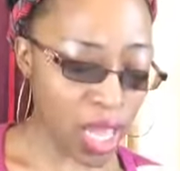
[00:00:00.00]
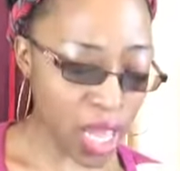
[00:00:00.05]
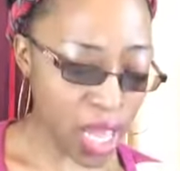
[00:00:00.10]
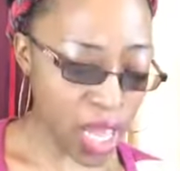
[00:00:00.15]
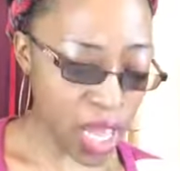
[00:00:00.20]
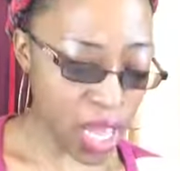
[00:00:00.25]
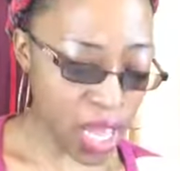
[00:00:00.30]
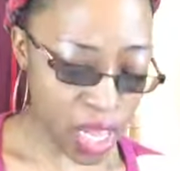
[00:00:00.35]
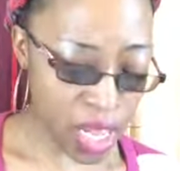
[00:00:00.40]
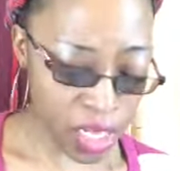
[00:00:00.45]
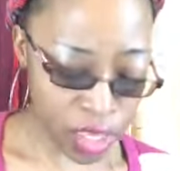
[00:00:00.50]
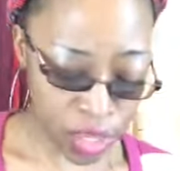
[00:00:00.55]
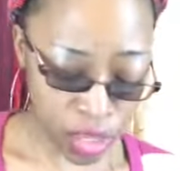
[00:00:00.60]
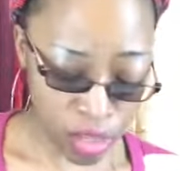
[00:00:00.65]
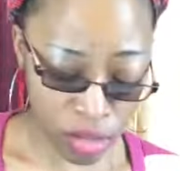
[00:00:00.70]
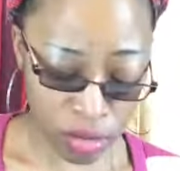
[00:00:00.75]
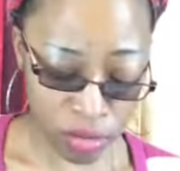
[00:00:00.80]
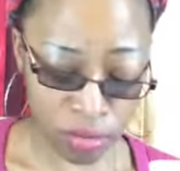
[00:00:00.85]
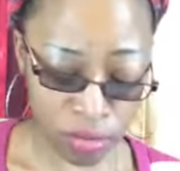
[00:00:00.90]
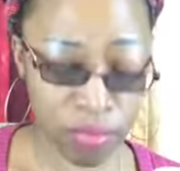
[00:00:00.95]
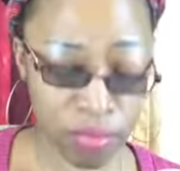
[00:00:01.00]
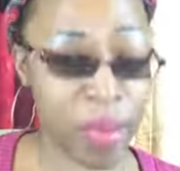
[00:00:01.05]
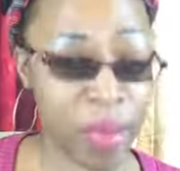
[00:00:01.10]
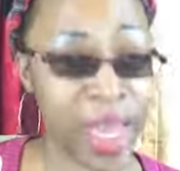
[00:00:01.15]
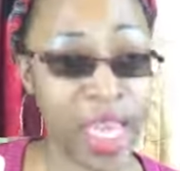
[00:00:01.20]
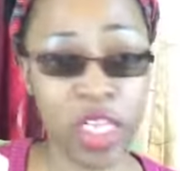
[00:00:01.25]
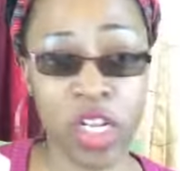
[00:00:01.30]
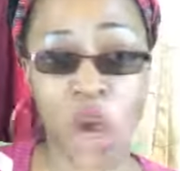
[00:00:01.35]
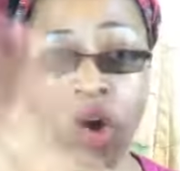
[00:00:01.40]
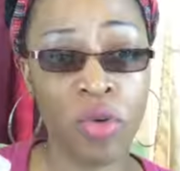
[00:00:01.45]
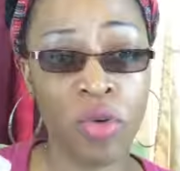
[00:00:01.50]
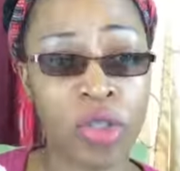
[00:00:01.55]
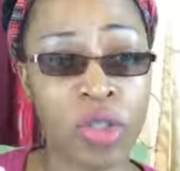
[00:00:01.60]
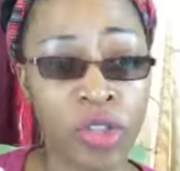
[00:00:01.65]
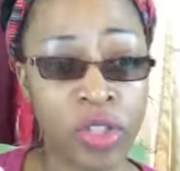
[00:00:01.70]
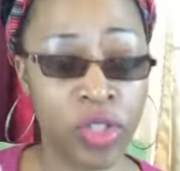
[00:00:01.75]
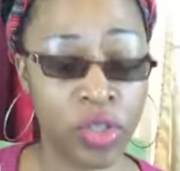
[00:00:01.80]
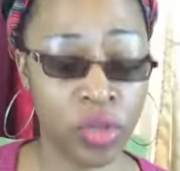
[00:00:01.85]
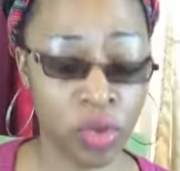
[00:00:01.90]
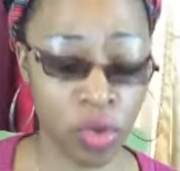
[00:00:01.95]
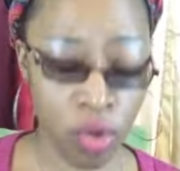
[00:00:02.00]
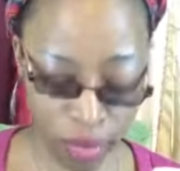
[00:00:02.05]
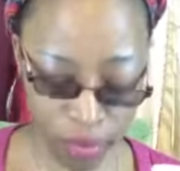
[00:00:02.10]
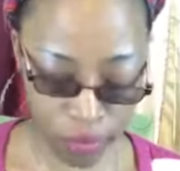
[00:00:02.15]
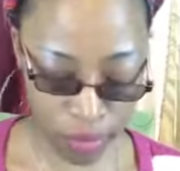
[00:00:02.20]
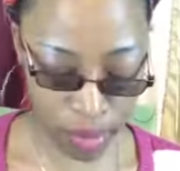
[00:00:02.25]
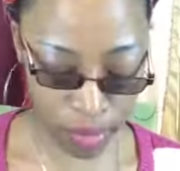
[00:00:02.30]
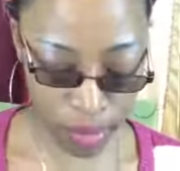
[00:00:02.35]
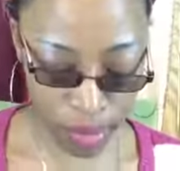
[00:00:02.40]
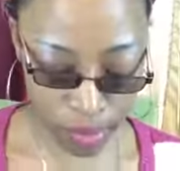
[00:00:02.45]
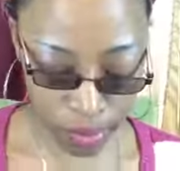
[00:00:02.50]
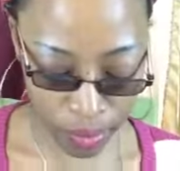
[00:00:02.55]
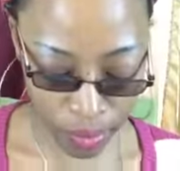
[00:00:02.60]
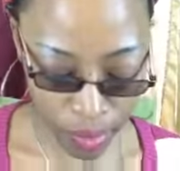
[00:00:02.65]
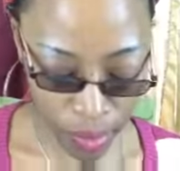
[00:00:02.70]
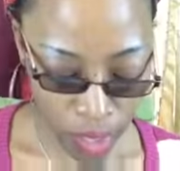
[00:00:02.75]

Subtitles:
and making a whole nother story from it.